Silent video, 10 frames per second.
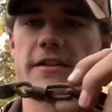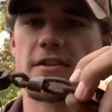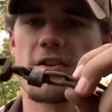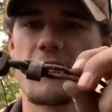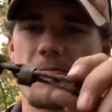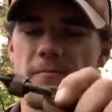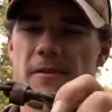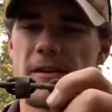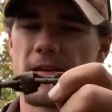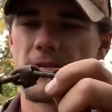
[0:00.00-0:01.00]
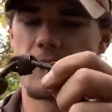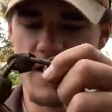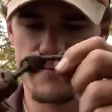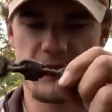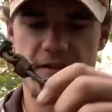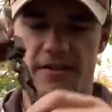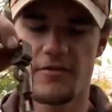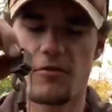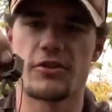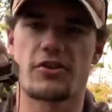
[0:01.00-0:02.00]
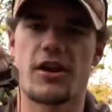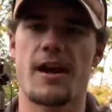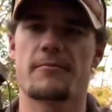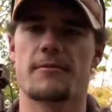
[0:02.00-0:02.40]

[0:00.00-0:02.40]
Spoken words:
so this is an old trap,